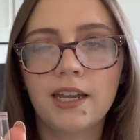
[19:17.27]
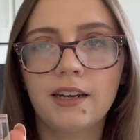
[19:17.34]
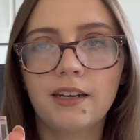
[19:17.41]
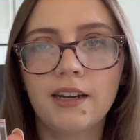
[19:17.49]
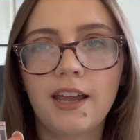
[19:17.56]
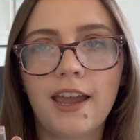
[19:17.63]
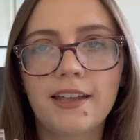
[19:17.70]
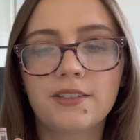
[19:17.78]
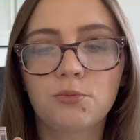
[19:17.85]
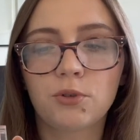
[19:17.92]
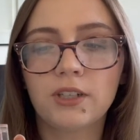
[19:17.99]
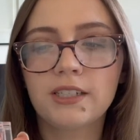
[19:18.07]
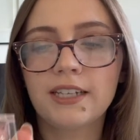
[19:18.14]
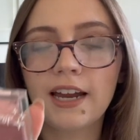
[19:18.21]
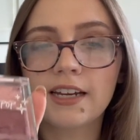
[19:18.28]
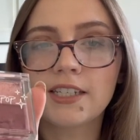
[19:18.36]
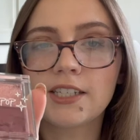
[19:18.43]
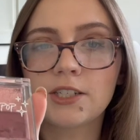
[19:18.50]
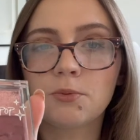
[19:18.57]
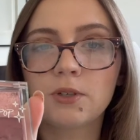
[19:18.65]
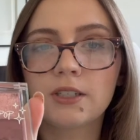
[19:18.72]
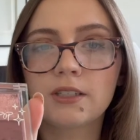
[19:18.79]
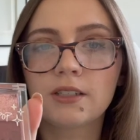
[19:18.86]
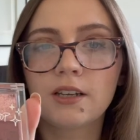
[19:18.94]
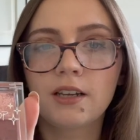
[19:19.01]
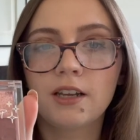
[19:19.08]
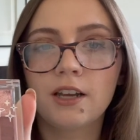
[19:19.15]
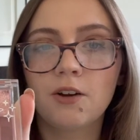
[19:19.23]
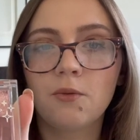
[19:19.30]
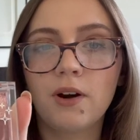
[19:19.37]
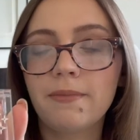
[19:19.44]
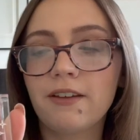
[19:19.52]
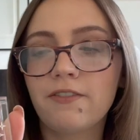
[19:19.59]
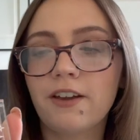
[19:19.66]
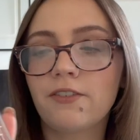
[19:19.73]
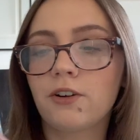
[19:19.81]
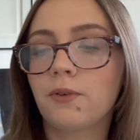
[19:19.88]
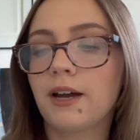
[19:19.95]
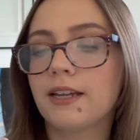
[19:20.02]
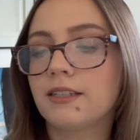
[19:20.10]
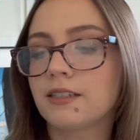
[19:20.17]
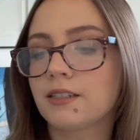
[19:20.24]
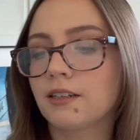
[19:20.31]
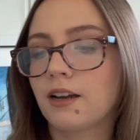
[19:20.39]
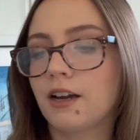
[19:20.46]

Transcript: And it's really sad because this was one of my favorite ones,